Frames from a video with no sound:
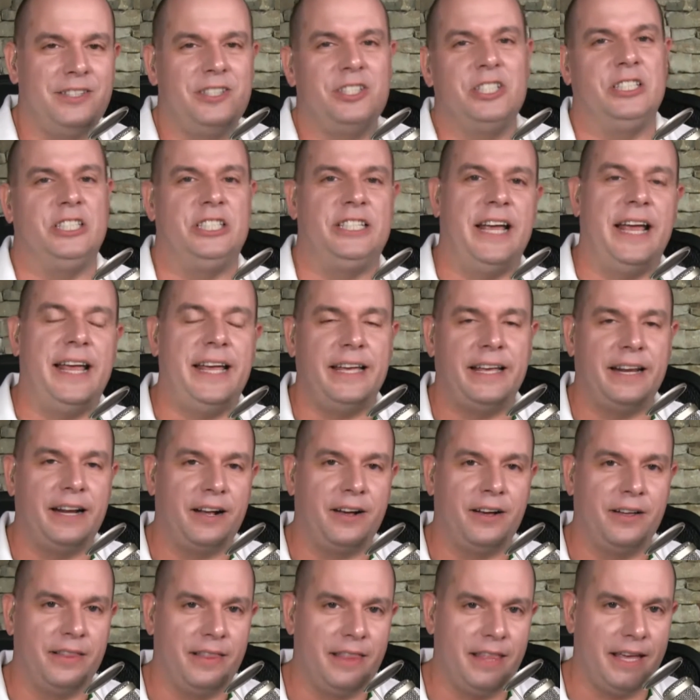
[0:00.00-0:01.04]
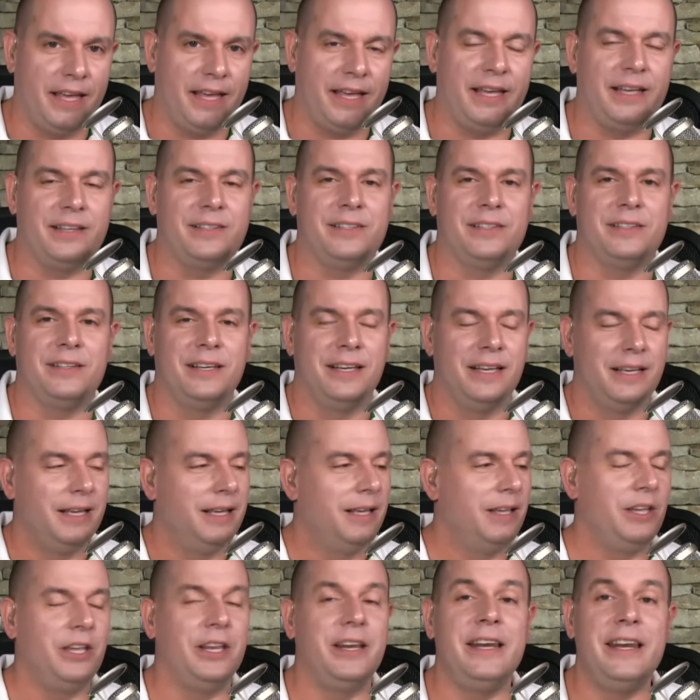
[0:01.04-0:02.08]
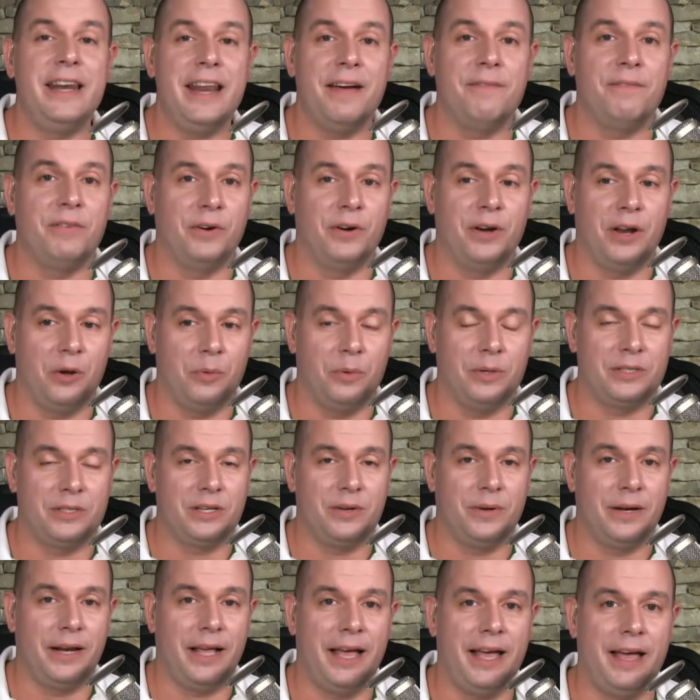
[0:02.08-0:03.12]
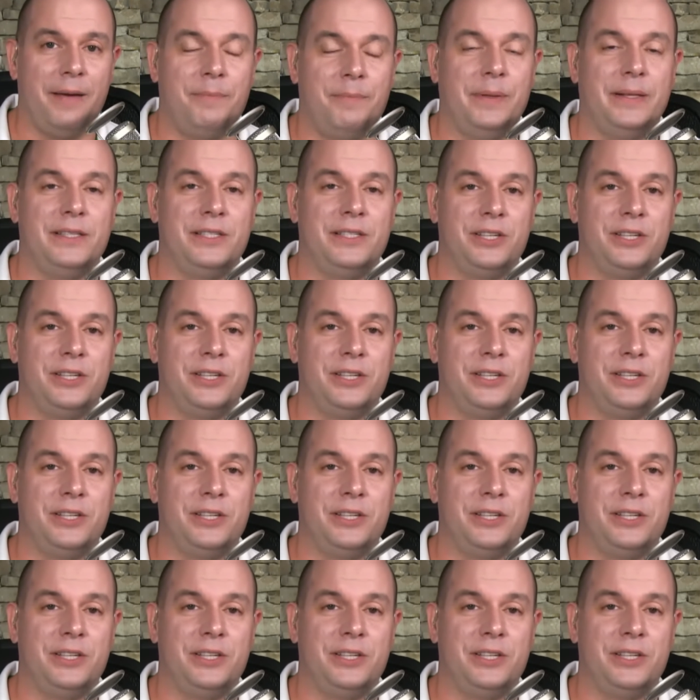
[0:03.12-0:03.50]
They're just yanking on things, and you never know going to happen.